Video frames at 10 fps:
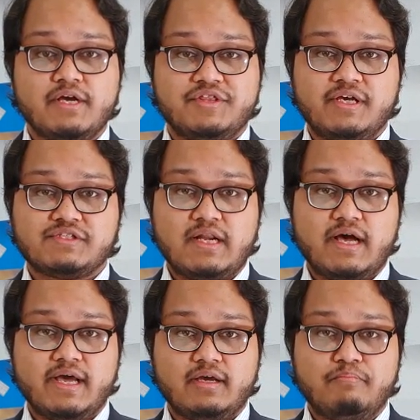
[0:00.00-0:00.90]
Things
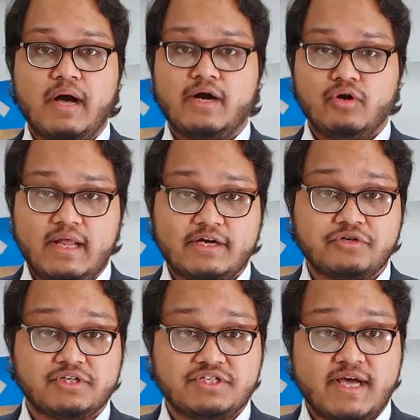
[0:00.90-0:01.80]
like
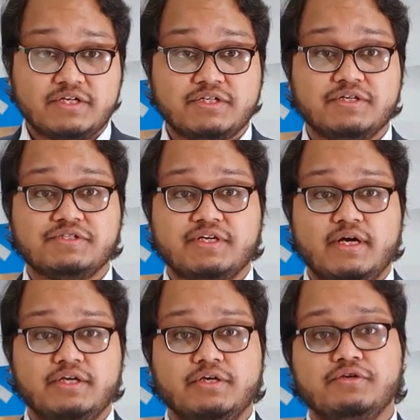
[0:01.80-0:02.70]
pyroelectric detectors that
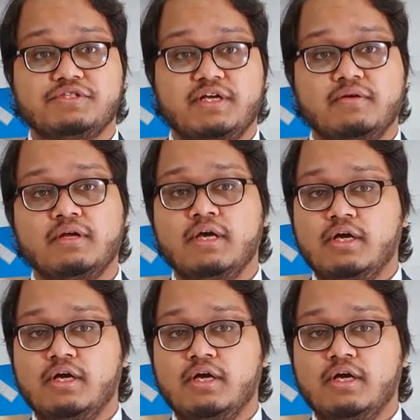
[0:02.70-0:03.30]
are used in